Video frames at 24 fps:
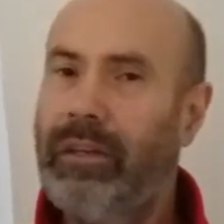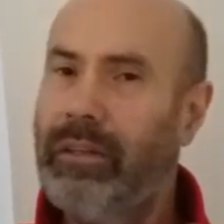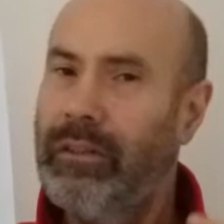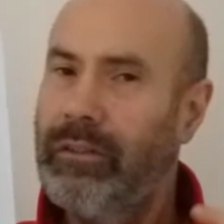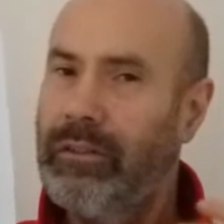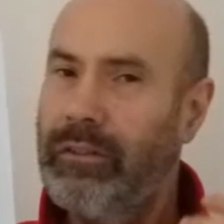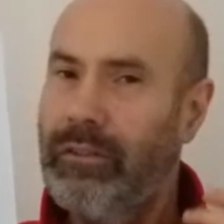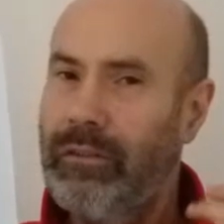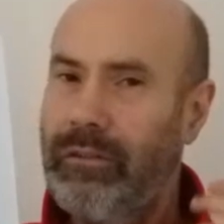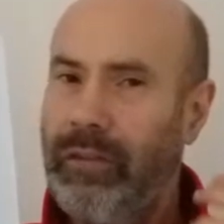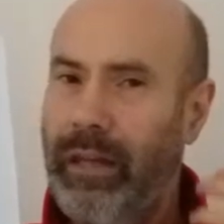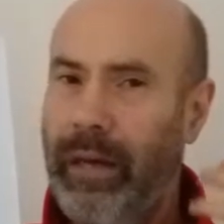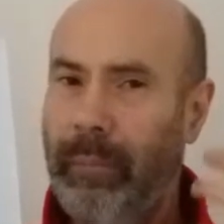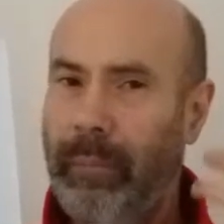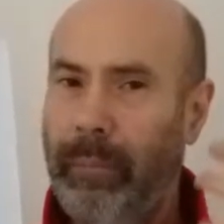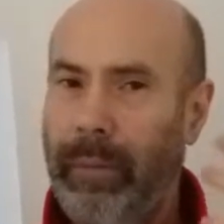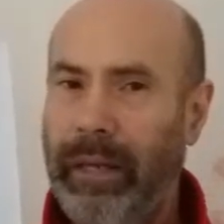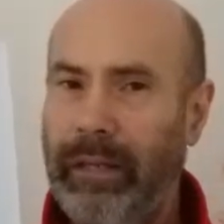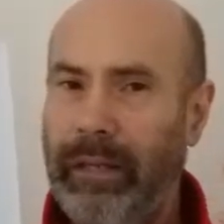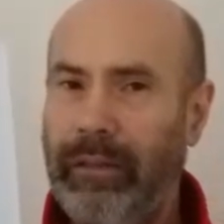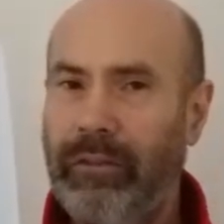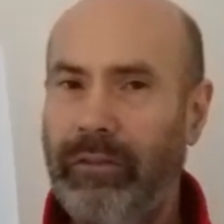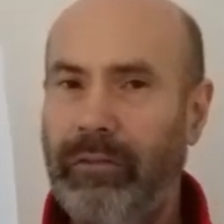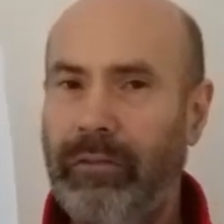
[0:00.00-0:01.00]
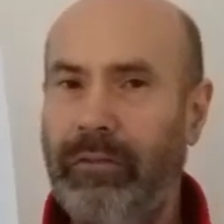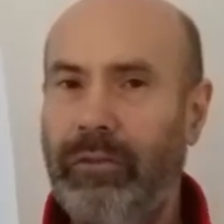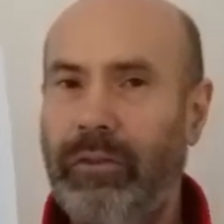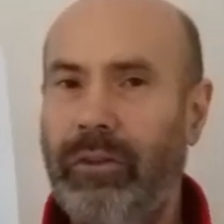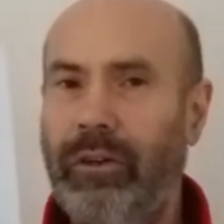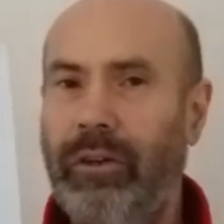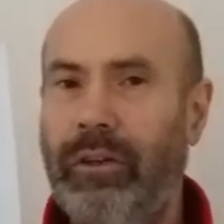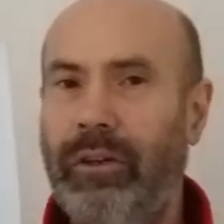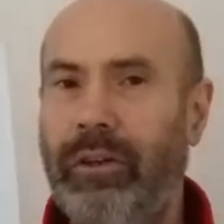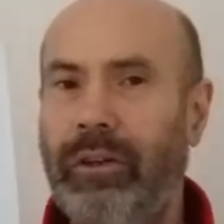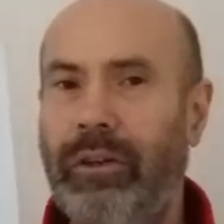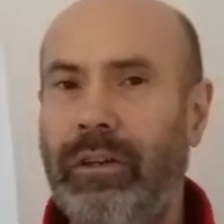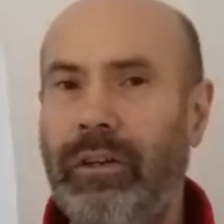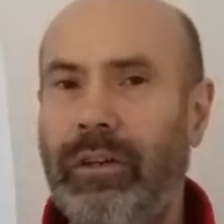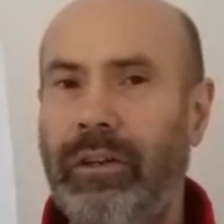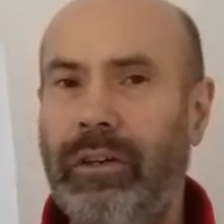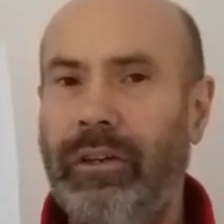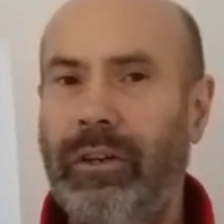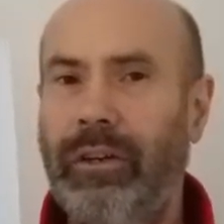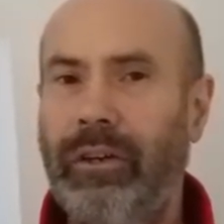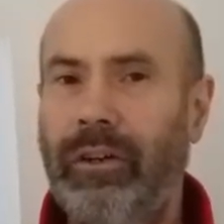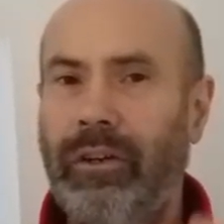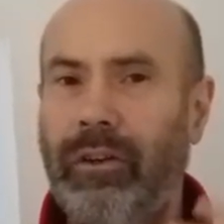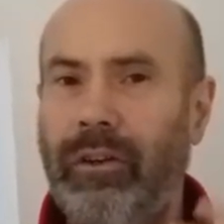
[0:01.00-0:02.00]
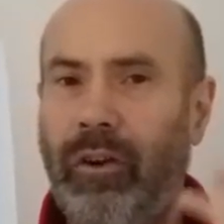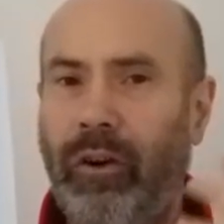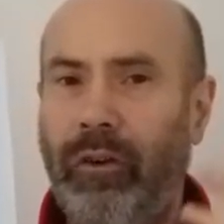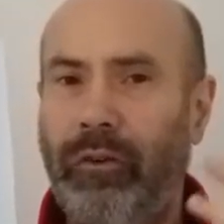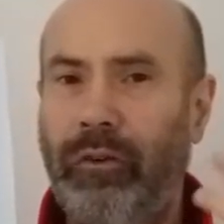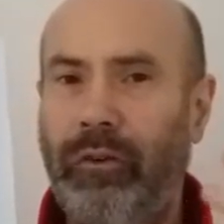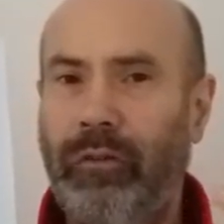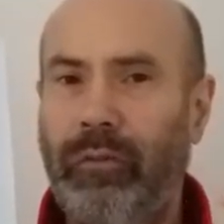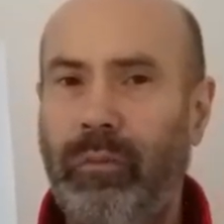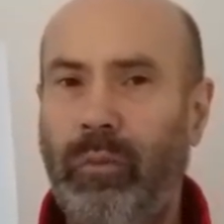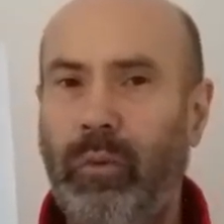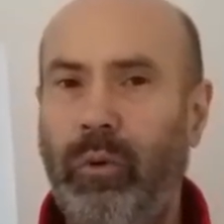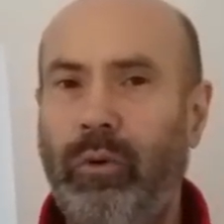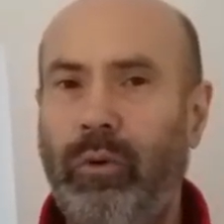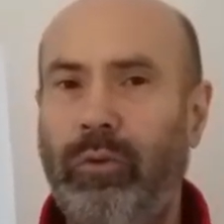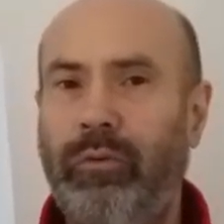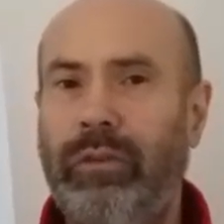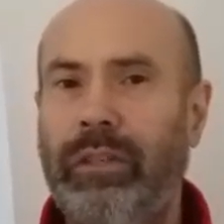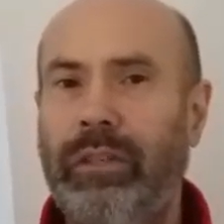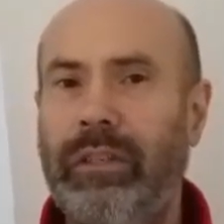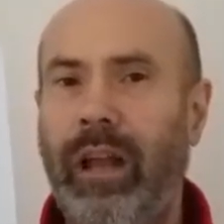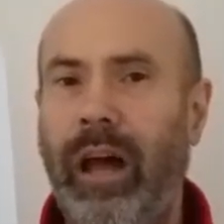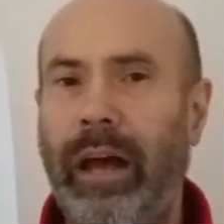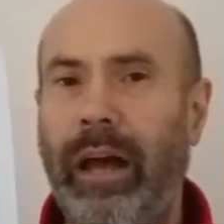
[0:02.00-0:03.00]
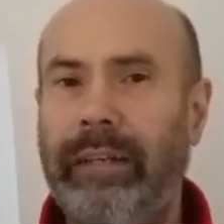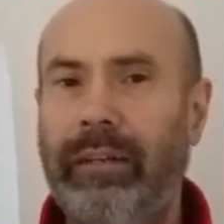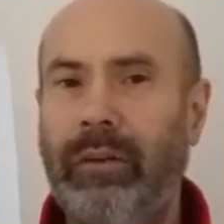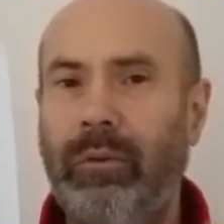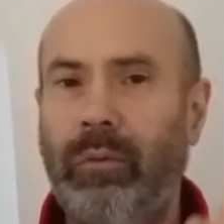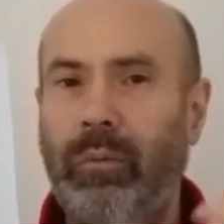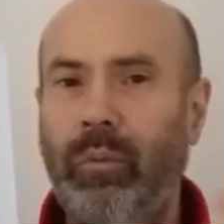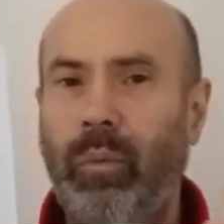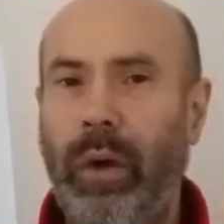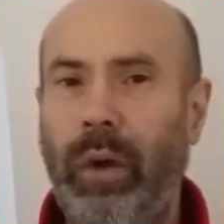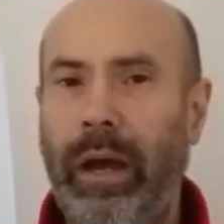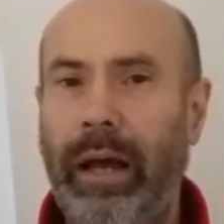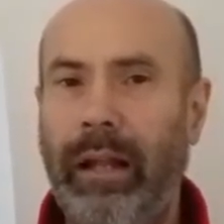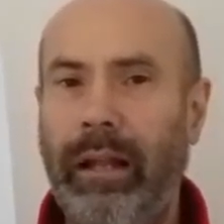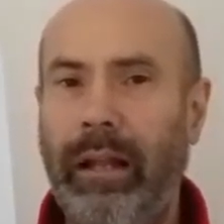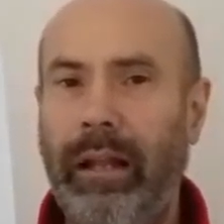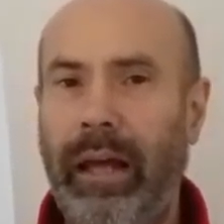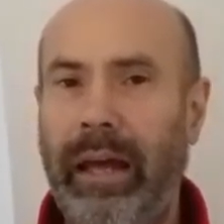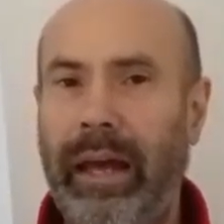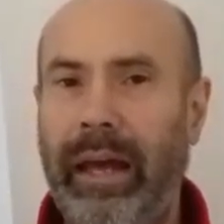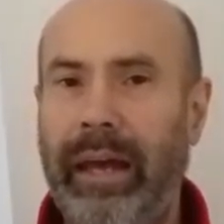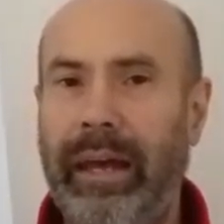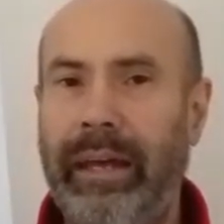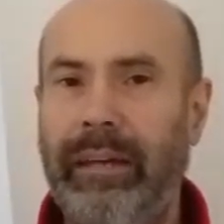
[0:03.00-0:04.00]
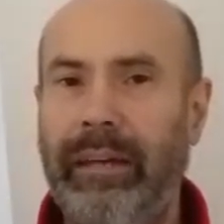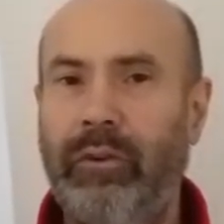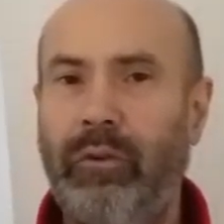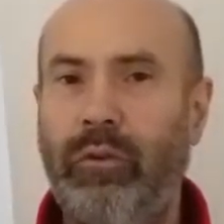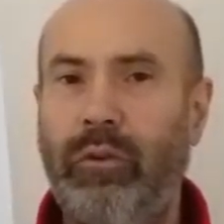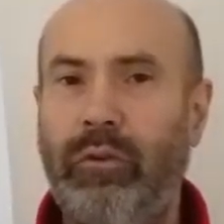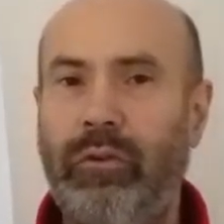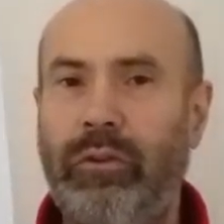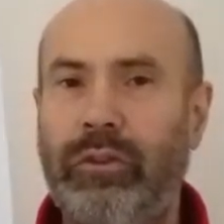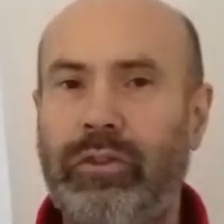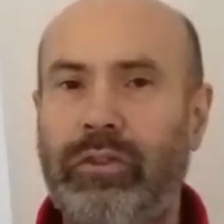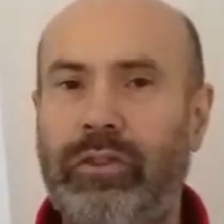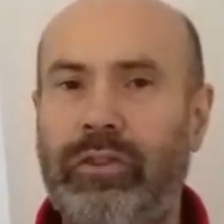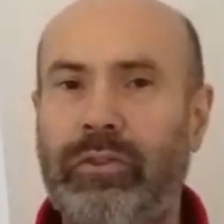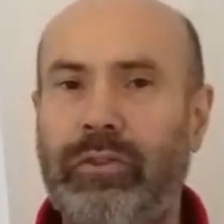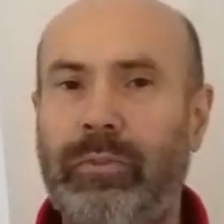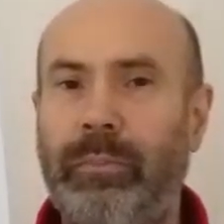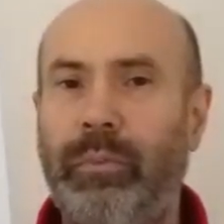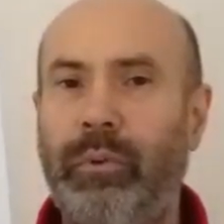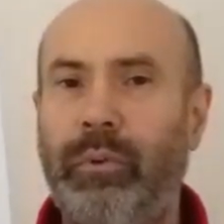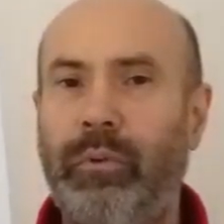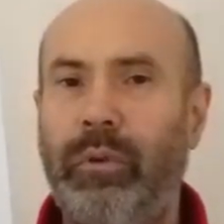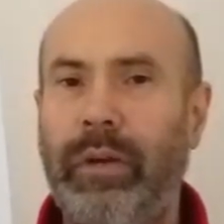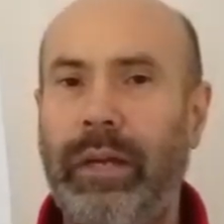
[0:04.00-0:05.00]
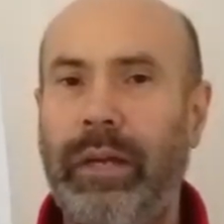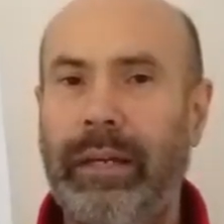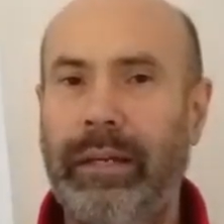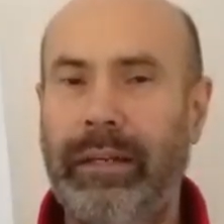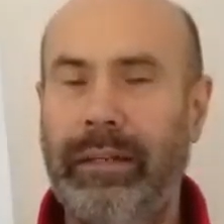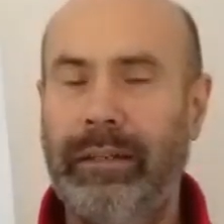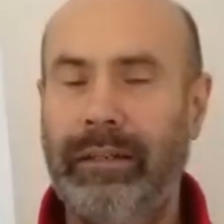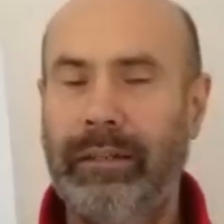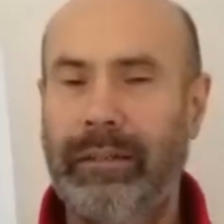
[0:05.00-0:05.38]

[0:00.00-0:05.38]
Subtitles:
So that makes for a lot of water. It's like a wellhead or a spring